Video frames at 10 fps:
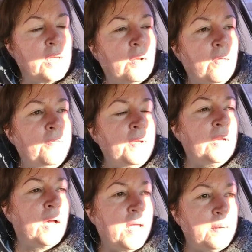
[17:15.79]
I don't think
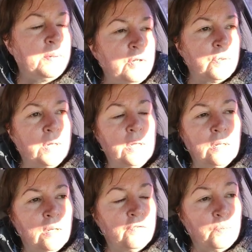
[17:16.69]
I had been drinking enough